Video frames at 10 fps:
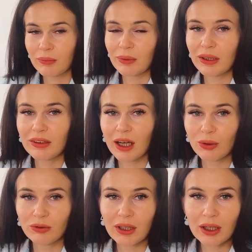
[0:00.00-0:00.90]
This type
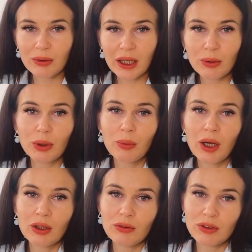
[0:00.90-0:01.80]
of game can be
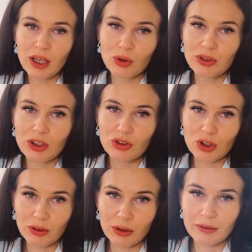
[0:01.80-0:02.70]
part of the acquisition,